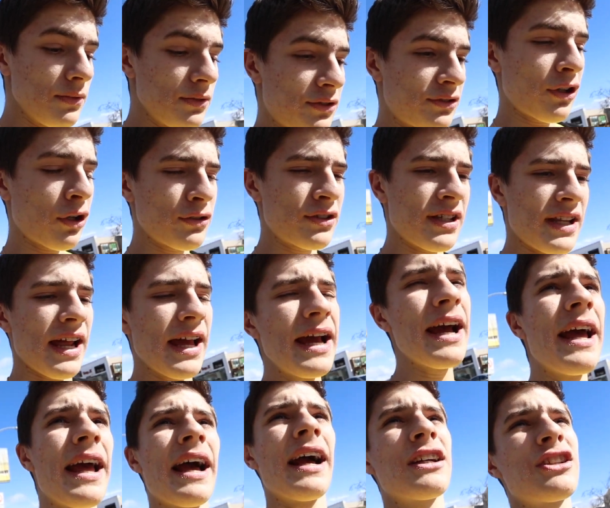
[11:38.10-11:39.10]
So today
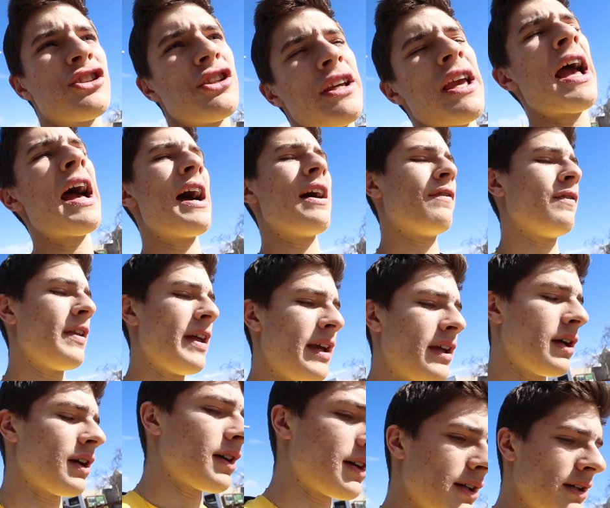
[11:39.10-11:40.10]
I actually have
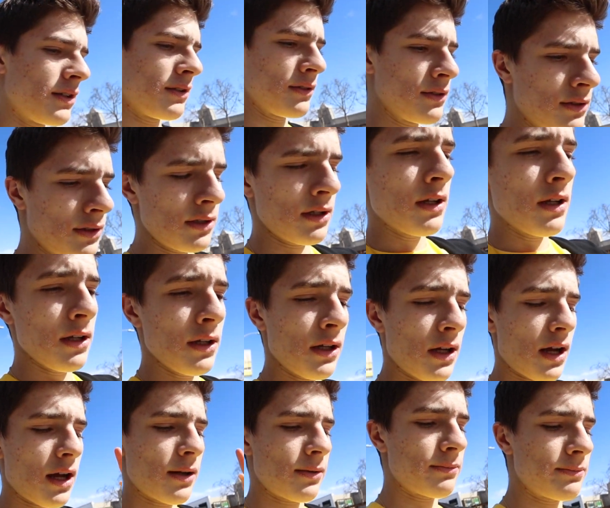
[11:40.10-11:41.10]
like a,
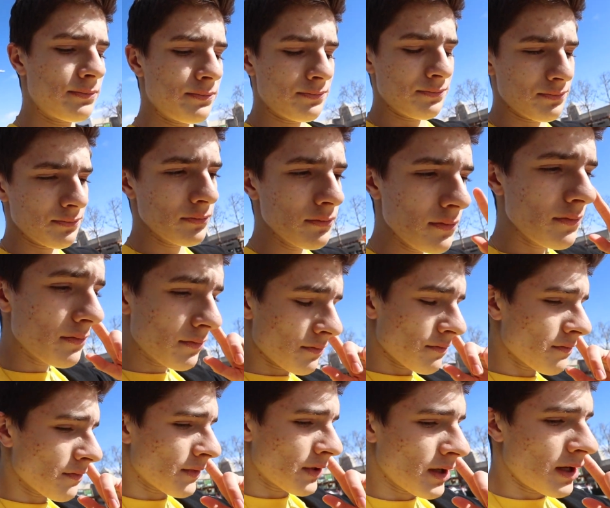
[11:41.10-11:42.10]
um,
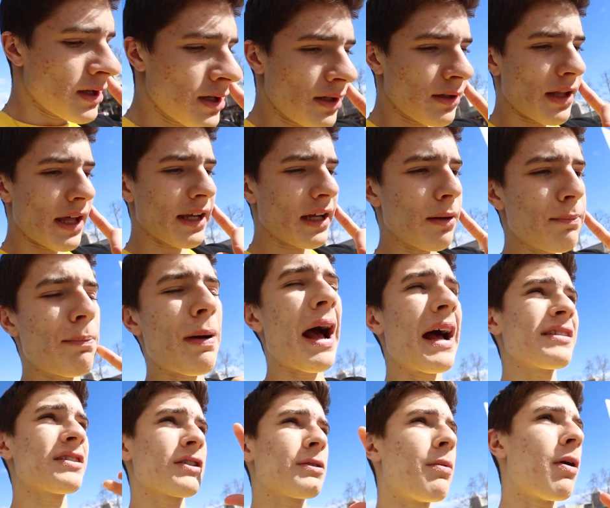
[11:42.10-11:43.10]
like a
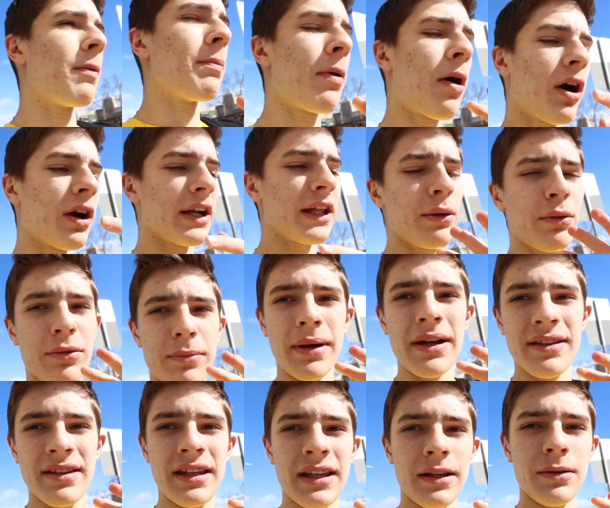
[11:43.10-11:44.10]
basketball party with
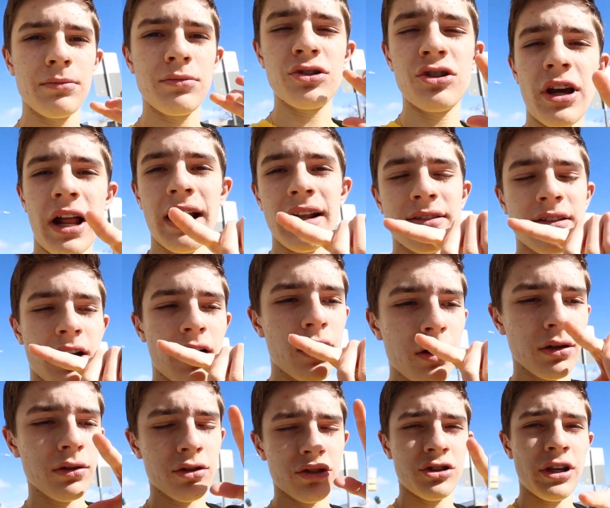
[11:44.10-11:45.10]
my team. Shout out to
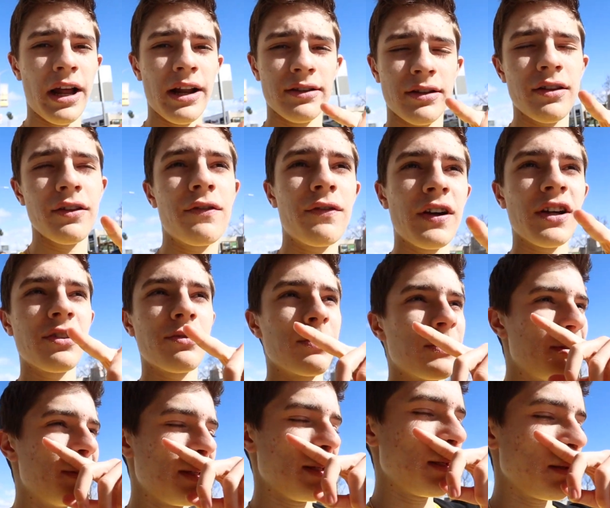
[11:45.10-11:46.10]
Oak, shout out to the
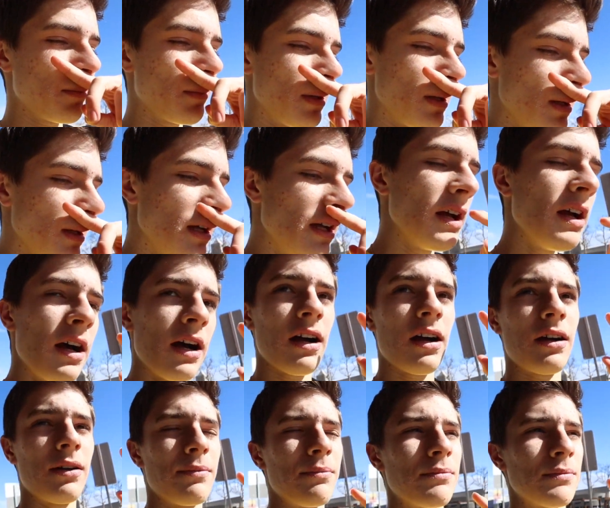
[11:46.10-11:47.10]
freshman team.
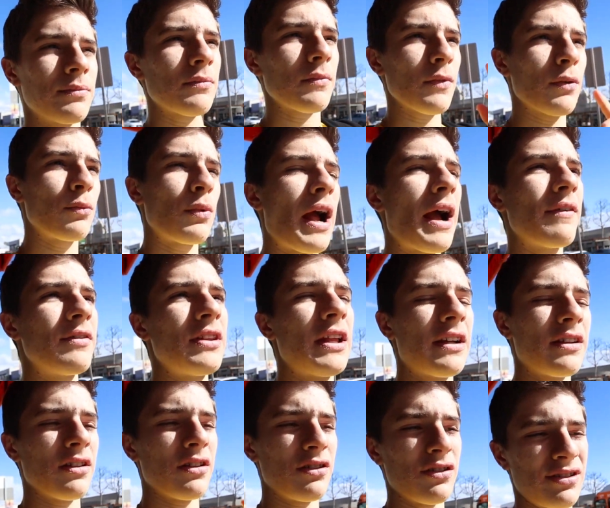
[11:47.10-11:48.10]
Um, we're having
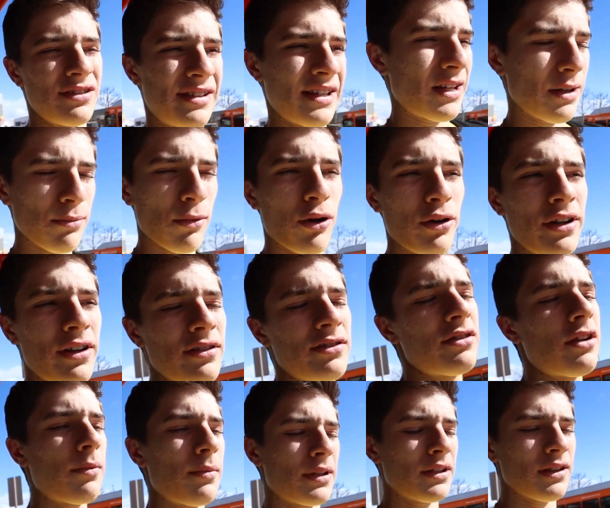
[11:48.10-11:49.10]
like a little ceremony or
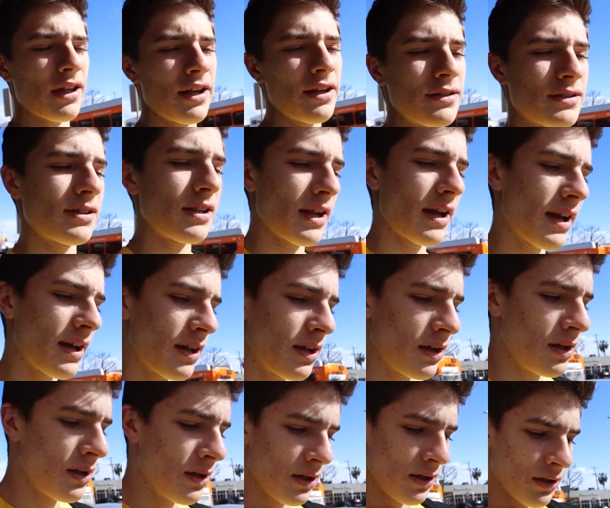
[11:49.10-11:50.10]
something later today.
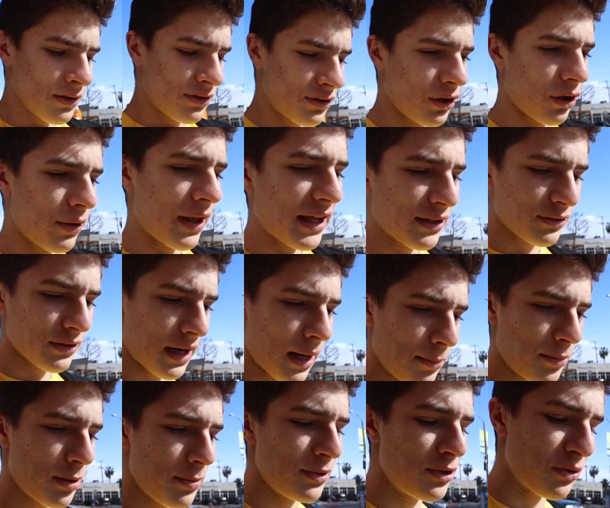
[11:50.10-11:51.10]
So that's what I'm
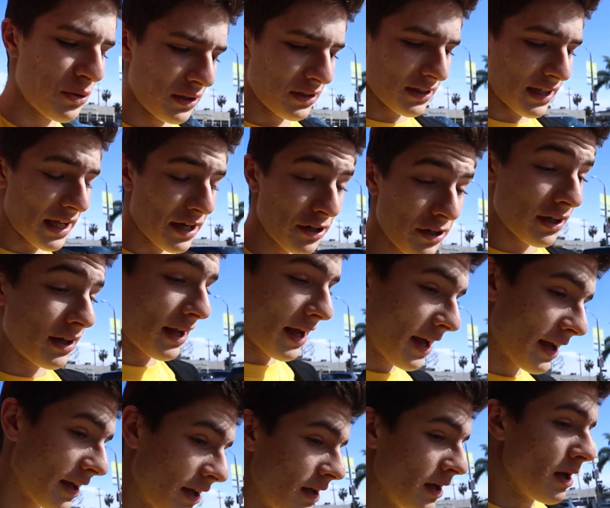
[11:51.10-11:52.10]
gonna be doing later today.